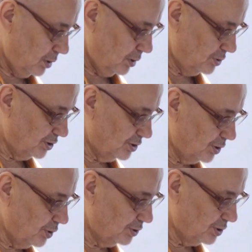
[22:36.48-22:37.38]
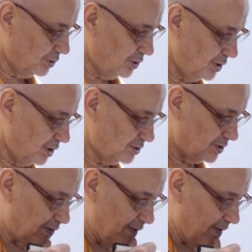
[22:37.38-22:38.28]
the horizontal
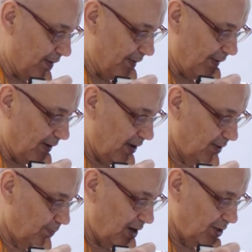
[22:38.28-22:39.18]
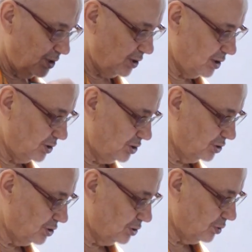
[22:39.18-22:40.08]
direction and boundary
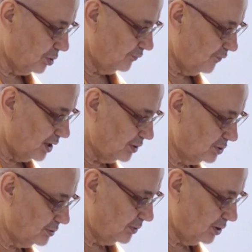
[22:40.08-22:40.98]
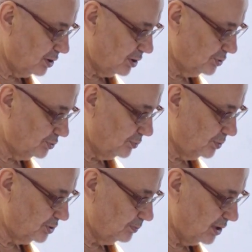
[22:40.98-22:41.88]
condition on various spherical
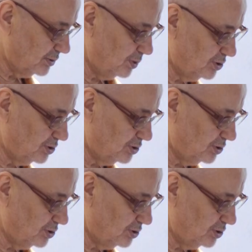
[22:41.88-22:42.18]
surfaces must be